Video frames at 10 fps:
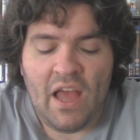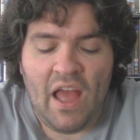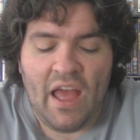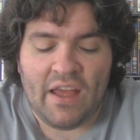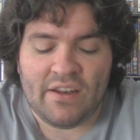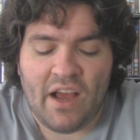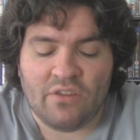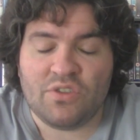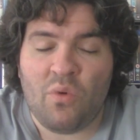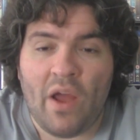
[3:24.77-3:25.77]
and I
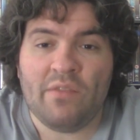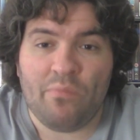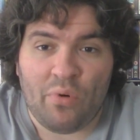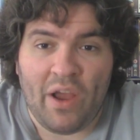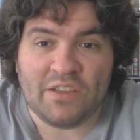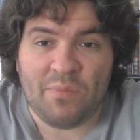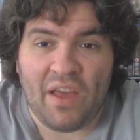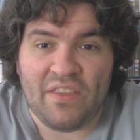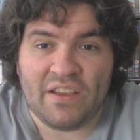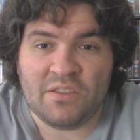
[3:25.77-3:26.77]
was quite impressed by
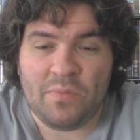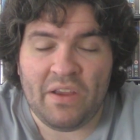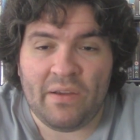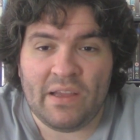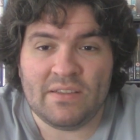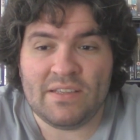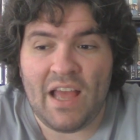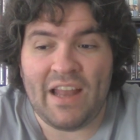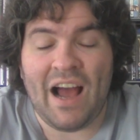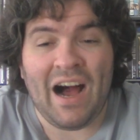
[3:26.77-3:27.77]
the experience
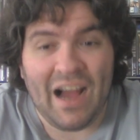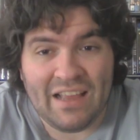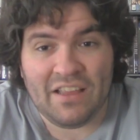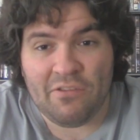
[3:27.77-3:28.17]
and highly